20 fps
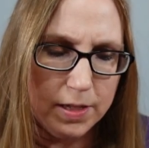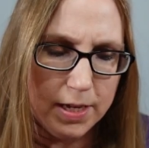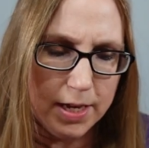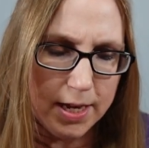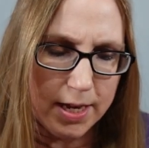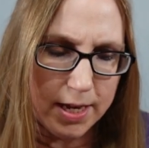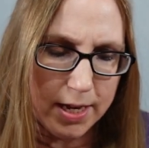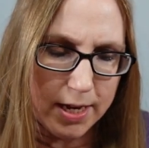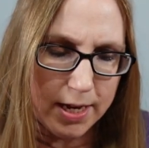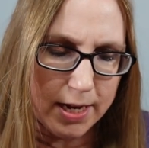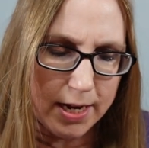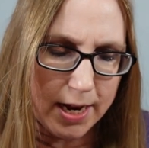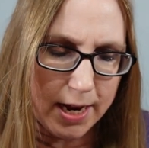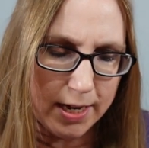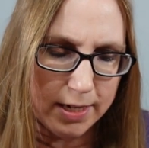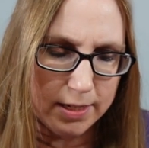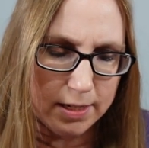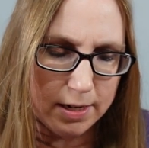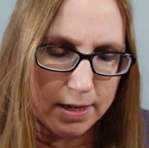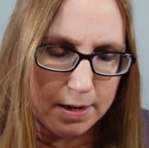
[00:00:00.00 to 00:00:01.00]
think it
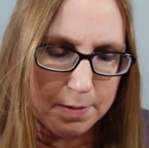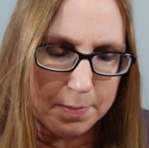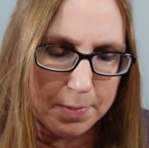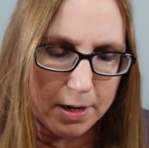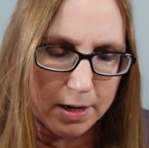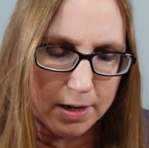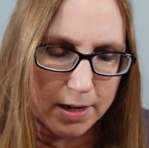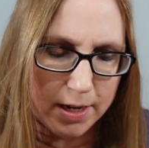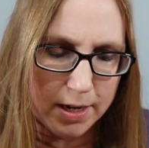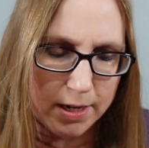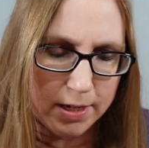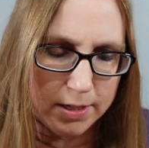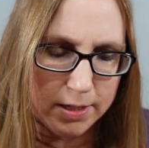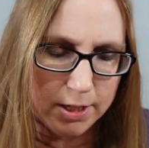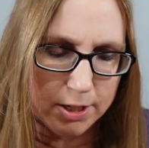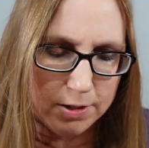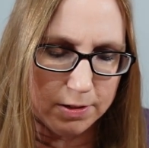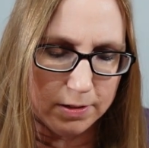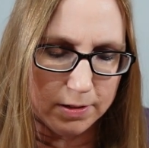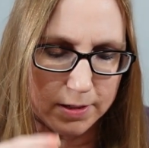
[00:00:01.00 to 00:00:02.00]
has any
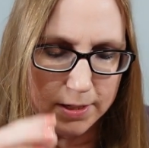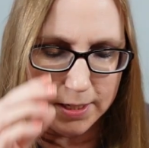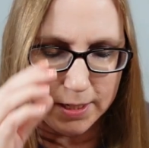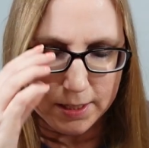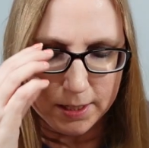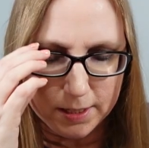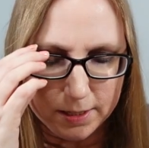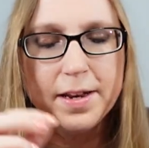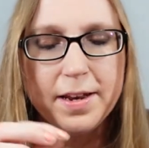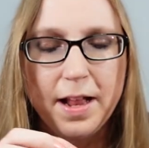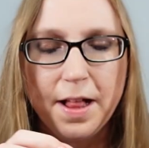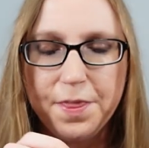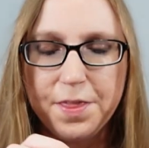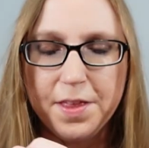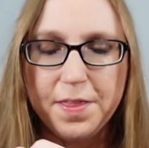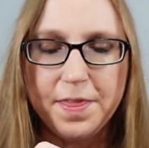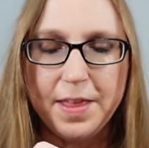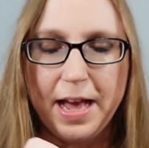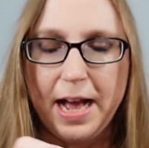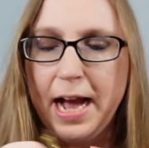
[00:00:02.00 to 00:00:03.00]
markings or at least
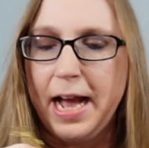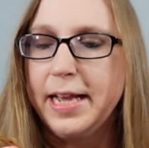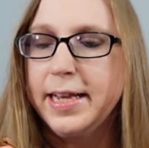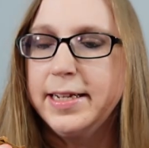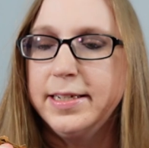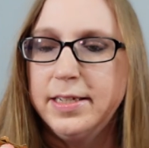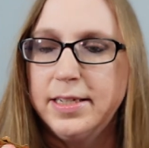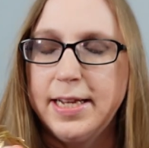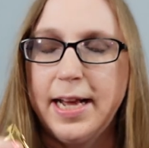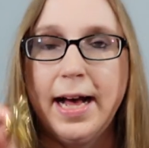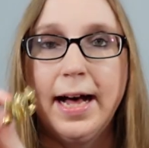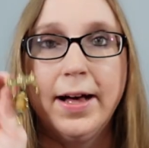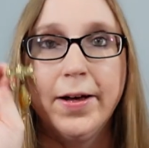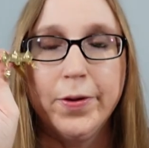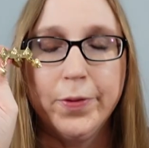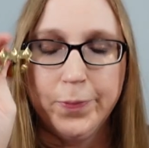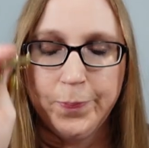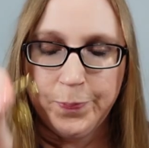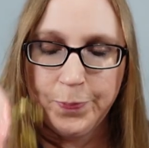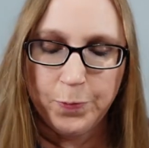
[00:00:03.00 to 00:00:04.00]
nothing that I can
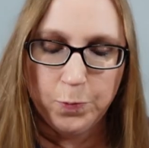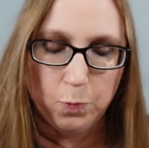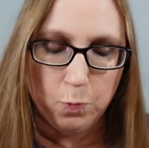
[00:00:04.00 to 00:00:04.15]
tell